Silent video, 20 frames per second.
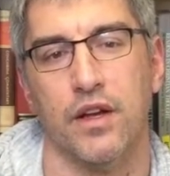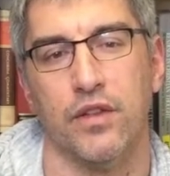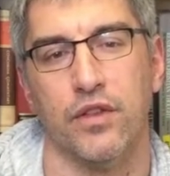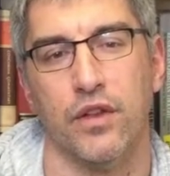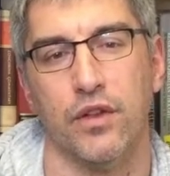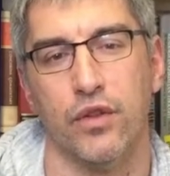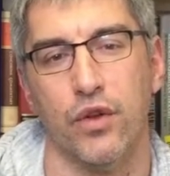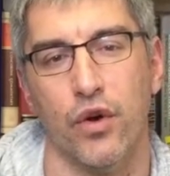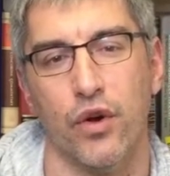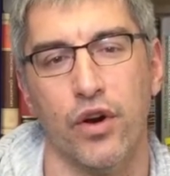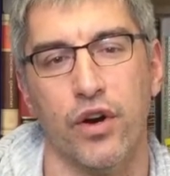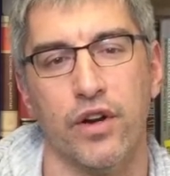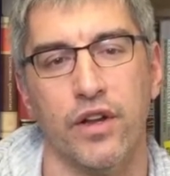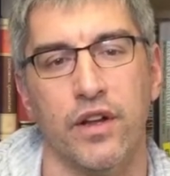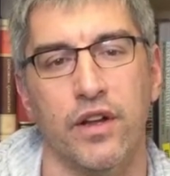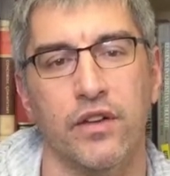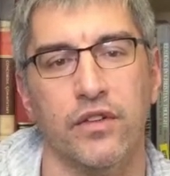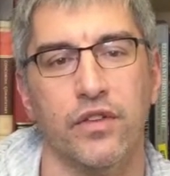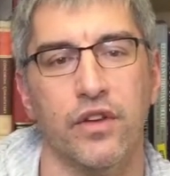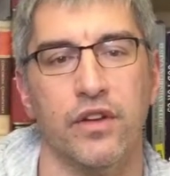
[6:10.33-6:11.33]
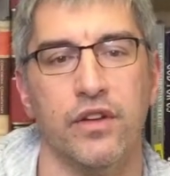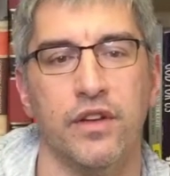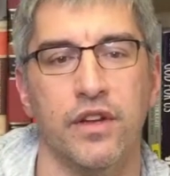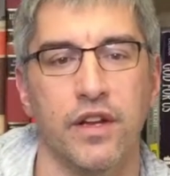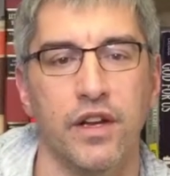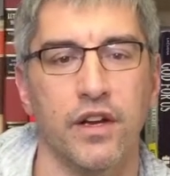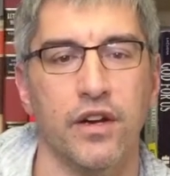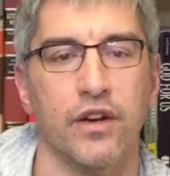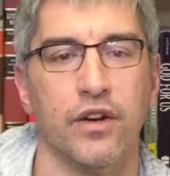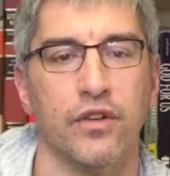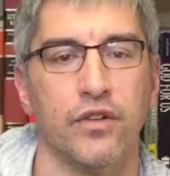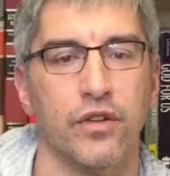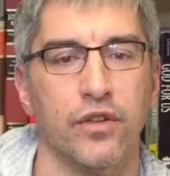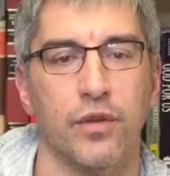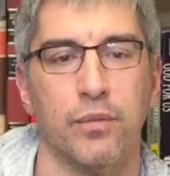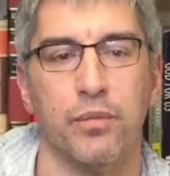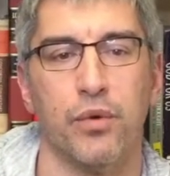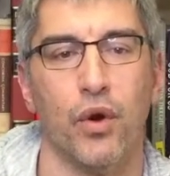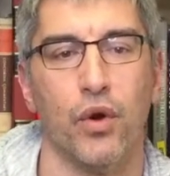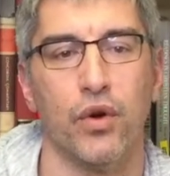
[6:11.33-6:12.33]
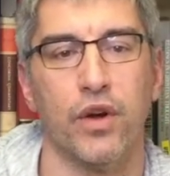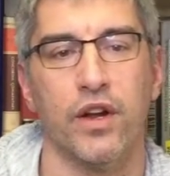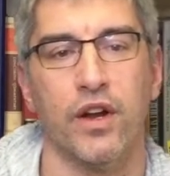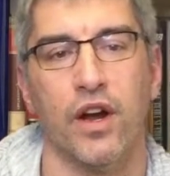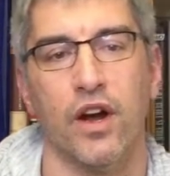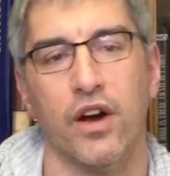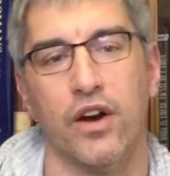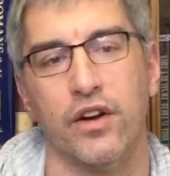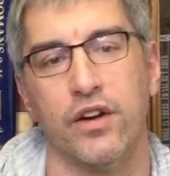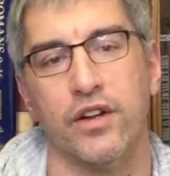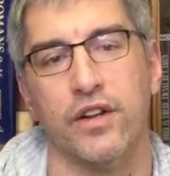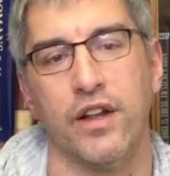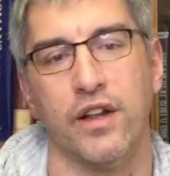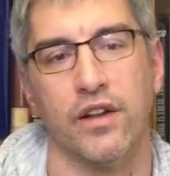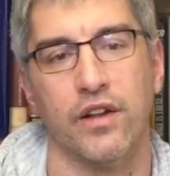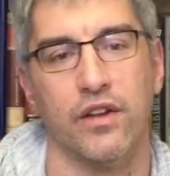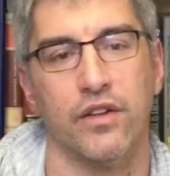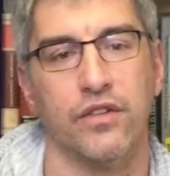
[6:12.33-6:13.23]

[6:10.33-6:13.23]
The Lord is near to the brokenhearted and